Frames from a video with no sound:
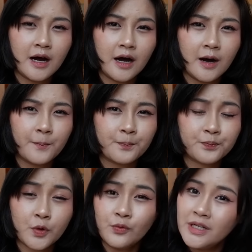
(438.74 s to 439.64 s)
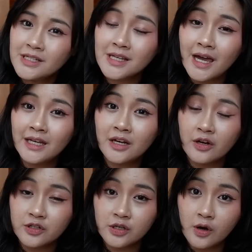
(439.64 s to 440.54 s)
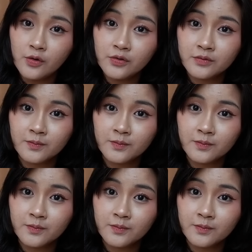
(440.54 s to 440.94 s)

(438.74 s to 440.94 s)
um, we decided not to go